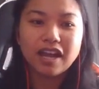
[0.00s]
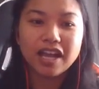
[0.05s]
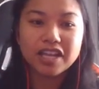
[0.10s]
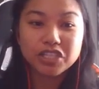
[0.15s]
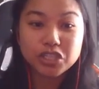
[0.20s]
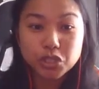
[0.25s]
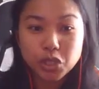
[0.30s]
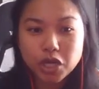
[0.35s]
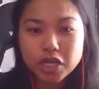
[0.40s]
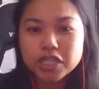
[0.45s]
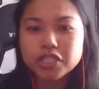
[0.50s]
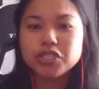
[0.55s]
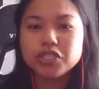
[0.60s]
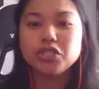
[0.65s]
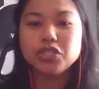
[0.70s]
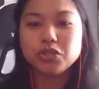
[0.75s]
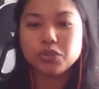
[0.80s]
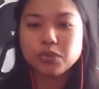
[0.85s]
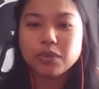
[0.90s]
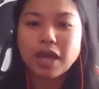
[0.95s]
I started to
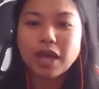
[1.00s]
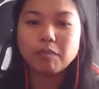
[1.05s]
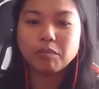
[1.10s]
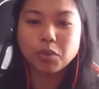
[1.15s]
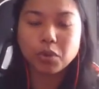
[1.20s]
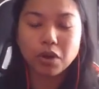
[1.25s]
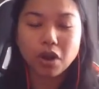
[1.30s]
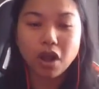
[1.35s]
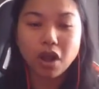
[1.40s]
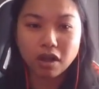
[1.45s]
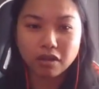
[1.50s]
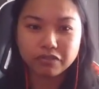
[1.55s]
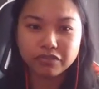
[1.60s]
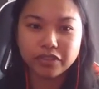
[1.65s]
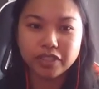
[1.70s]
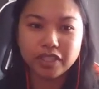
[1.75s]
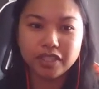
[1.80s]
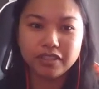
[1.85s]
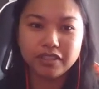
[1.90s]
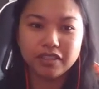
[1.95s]
do that more
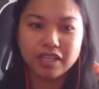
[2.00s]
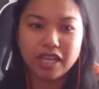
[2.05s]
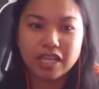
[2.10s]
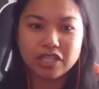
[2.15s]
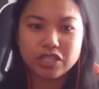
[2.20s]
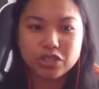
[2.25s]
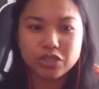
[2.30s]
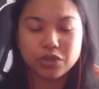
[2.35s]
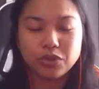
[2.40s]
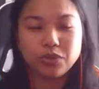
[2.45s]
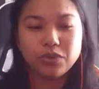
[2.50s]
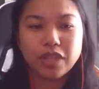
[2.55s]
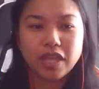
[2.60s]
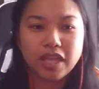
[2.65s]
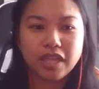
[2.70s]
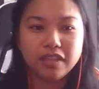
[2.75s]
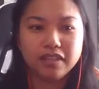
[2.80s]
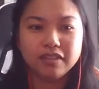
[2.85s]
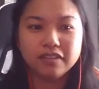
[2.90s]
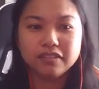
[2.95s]
often. And so
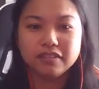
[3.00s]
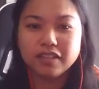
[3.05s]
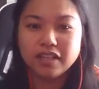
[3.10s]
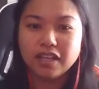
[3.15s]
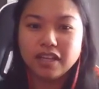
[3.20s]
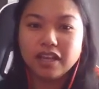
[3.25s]
then